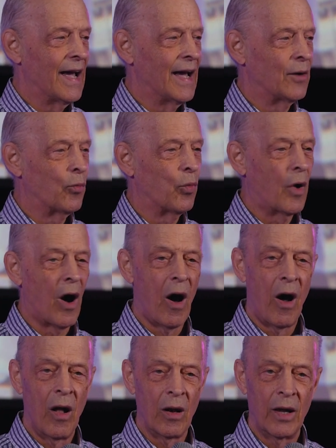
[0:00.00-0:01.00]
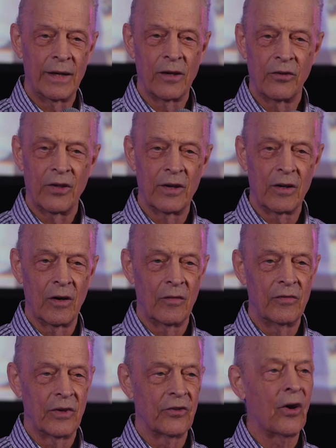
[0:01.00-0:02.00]
And all I could think
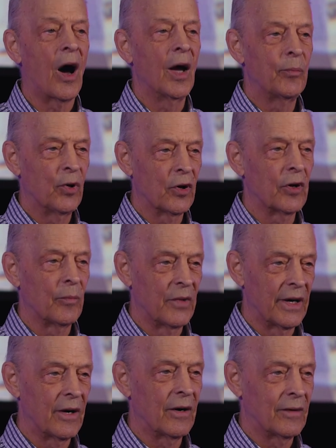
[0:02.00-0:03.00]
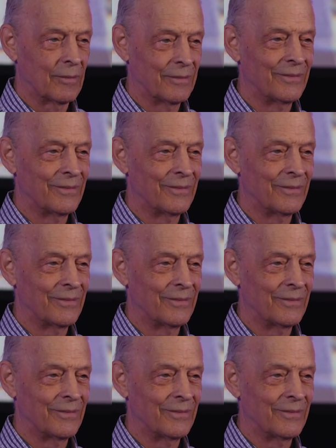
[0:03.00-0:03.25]
of is, I put him there.